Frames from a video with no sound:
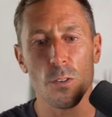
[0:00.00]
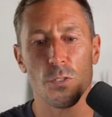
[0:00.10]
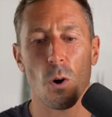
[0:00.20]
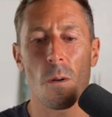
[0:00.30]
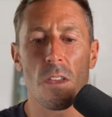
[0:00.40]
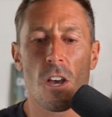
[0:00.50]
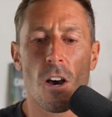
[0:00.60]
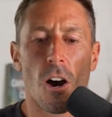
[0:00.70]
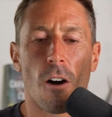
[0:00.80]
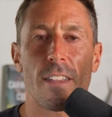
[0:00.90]
So
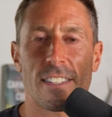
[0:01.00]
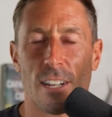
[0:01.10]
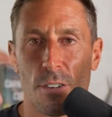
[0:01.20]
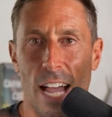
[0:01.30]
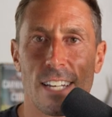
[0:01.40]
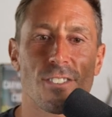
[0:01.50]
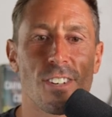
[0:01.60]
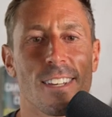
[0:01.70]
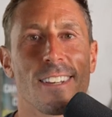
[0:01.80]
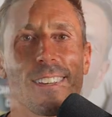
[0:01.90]
hopefully that's helpful,
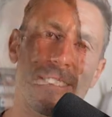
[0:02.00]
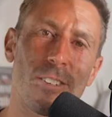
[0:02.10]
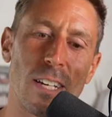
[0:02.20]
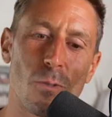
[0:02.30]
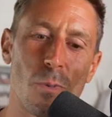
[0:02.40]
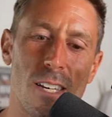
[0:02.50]
guys. Till next